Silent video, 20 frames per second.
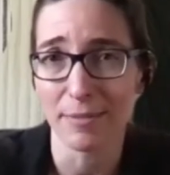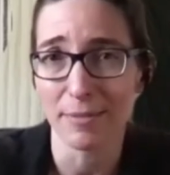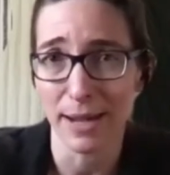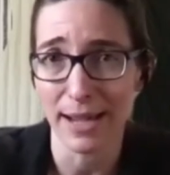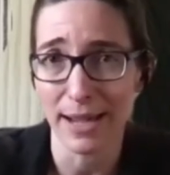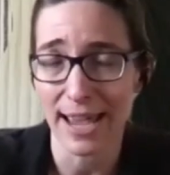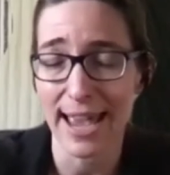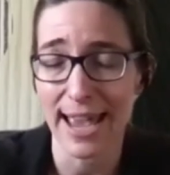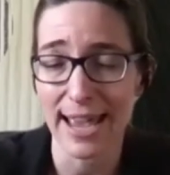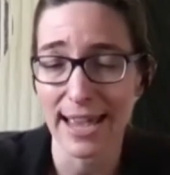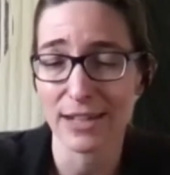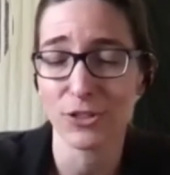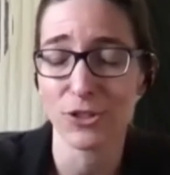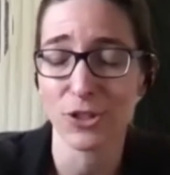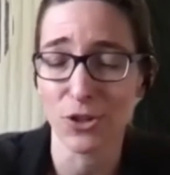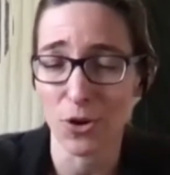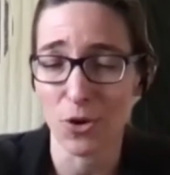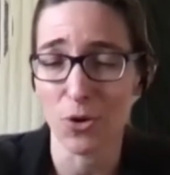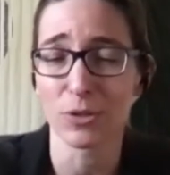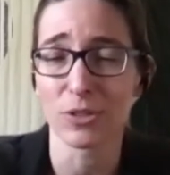my hand to
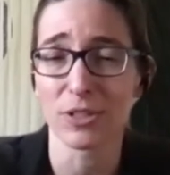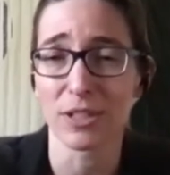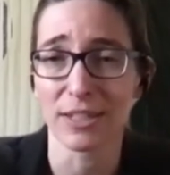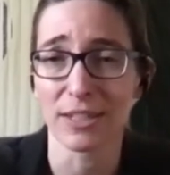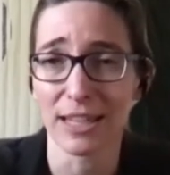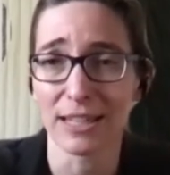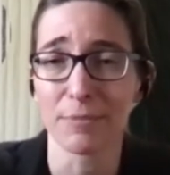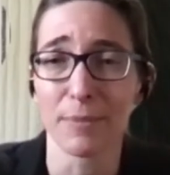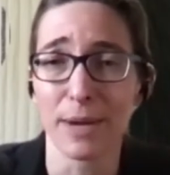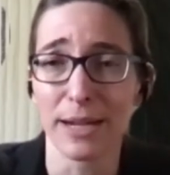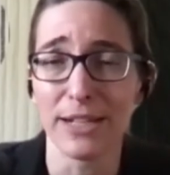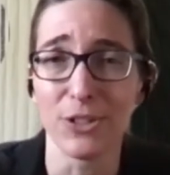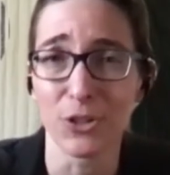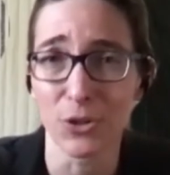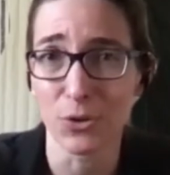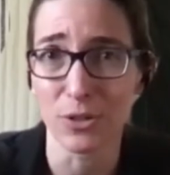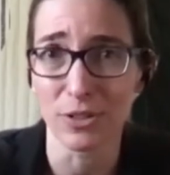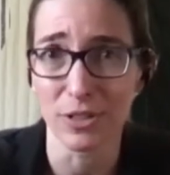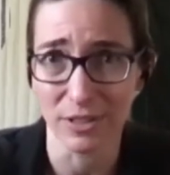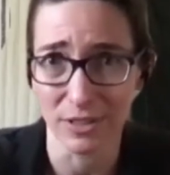go to get my
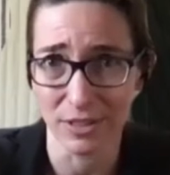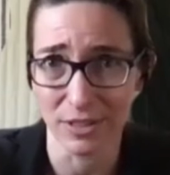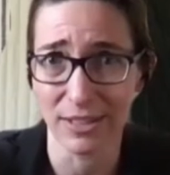door